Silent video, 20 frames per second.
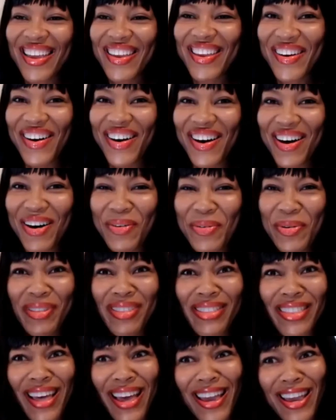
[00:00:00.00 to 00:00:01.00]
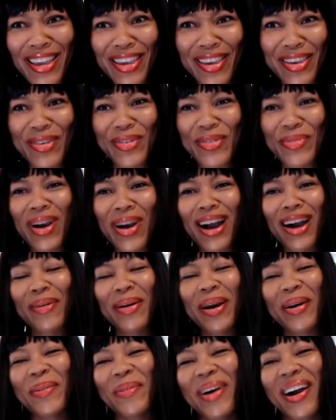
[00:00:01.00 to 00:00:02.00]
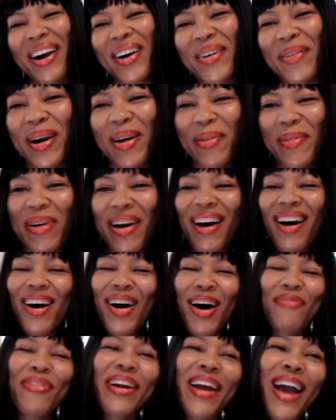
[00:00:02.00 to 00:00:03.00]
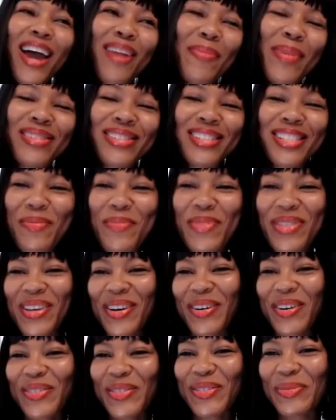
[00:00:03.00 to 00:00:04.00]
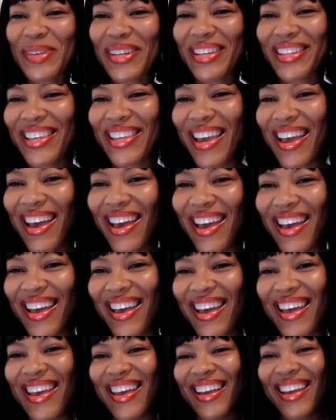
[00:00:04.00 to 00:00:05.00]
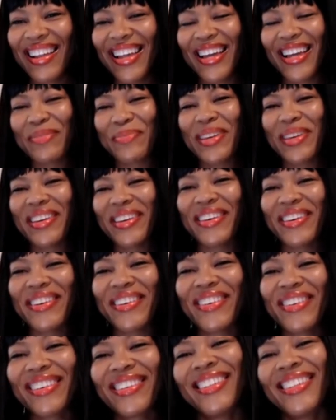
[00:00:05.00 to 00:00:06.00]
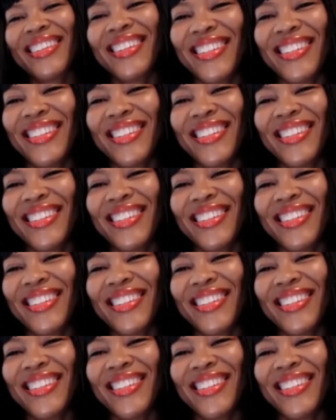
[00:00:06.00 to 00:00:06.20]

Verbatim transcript: y'all. Well, thank you. Wow, wow, wow, wow, wow. I forgot about some of those, but yay, glad to be here.